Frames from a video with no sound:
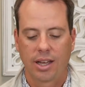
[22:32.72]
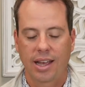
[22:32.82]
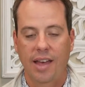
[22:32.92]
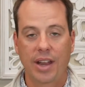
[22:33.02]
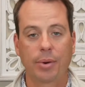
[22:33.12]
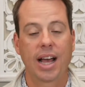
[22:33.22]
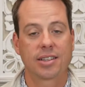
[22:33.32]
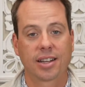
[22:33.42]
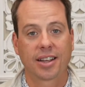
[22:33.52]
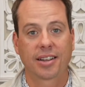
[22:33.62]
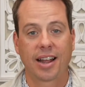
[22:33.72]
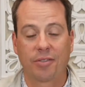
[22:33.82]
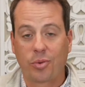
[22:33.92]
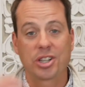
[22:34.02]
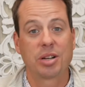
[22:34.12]
And then I want to ask kind of
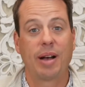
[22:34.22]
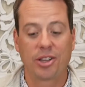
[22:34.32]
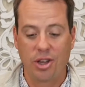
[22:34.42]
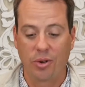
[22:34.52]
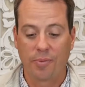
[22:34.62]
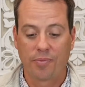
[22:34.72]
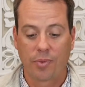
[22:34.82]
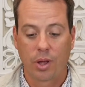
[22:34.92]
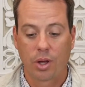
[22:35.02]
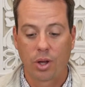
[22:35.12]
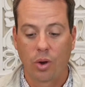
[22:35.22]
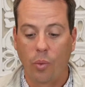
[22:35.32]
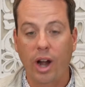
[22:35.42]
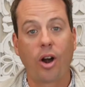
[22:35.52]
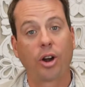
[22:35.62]
a question about you.
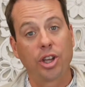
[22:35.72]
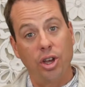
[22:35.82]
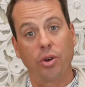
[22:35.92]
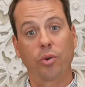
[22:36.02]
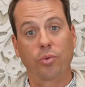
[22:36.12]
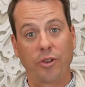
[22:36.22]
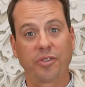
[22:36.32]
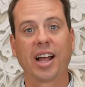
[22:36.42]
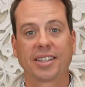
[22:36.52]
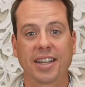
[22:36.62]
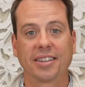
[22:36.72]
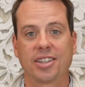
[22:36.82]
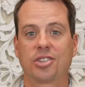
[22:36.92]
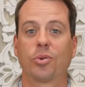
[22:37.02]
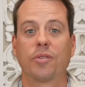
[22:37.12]
Where are you reflecting
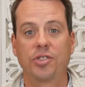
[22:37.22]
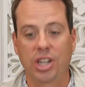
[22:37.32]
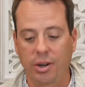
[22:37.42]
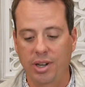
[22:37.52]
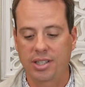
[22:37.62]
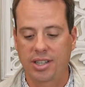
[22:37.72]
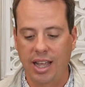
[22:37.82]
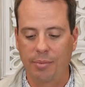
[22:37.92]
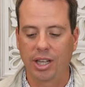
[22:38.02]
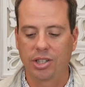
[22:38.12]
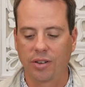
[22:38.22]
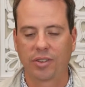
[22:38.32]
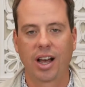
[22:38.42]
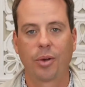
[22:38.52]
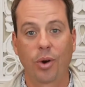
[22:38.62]
this sort of generous image of
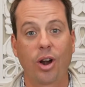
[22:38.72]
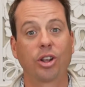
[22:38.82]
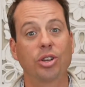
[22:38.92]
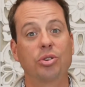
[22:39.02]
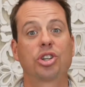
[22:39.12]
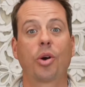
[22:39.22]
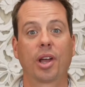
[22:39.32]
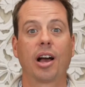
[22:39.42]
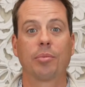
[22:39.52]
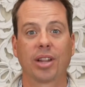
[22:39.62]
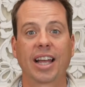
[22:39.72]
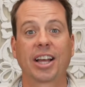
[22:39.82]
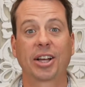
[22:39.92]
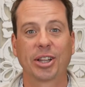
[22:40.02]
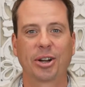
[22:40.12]
God? Where are you showing up like
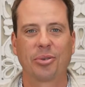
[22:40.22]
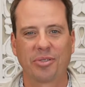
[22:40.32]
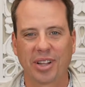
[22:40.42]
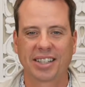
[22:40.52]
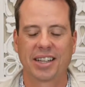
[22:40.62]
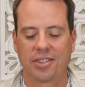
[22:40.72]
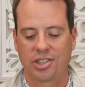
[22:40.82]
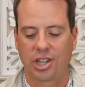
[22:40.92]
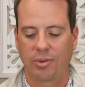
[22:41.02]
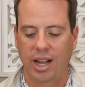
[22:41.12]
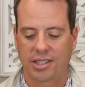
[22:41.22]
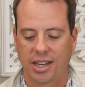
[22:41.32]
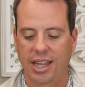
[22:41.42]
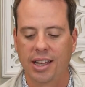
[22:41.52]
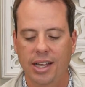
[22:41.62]
glitter, reflecting this
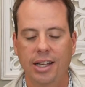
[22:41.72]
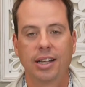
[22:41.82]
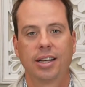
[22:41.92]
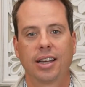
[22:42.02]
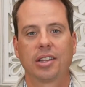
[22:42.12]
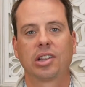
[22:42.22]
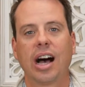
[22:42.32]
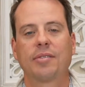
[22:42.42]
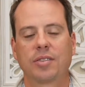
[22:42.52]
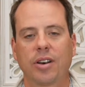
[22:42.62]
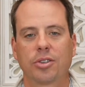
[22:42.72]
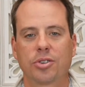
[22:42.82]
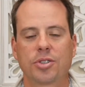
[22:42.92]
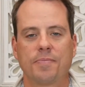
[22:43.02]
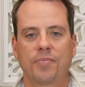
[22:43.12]
generosity in the lives of
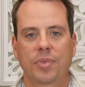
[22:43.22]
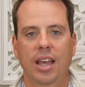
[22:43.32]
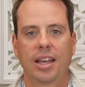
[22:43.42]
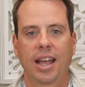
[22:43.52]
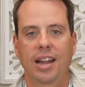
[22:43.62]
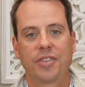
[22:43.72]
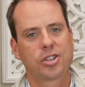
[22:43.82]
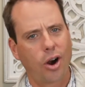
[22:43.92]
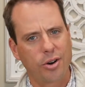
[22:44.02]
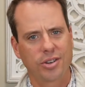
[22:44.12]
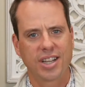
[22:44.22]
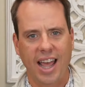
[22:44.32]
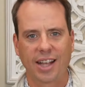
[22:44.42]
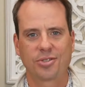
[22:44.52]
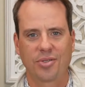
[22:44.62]
others? And if it's harder to
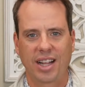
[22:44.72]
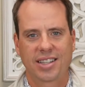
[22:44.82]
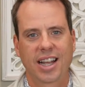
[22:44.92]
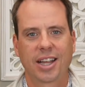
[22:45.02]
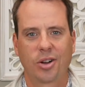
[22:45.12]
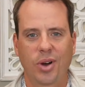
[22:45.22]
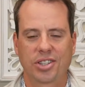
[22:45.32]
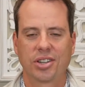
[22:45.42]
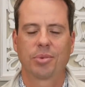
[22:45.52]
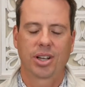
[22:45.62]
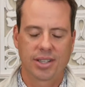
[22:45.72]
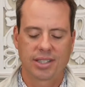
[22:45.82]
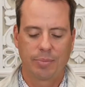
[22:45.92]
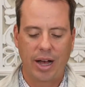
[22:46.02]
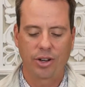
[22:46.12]
answer that second question because it's
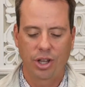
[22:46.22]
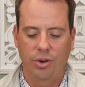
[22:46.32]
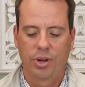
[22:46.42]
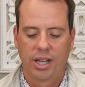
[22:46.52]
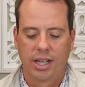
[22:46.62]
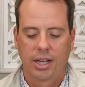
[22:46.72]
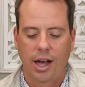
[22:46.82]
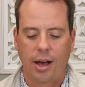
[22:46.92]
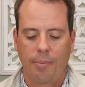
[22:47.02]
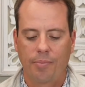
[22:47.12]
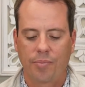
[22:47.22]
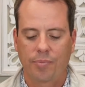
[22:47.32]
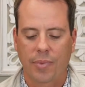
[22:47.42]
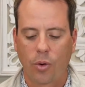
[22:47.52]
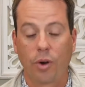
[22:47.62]
about you,
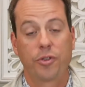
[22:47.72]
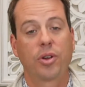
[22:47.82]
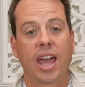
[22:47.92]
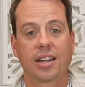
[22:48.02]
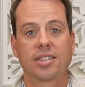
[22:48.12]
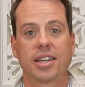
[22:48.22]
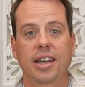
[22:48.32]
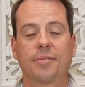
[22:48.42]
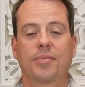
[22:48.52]
or if you can't see it,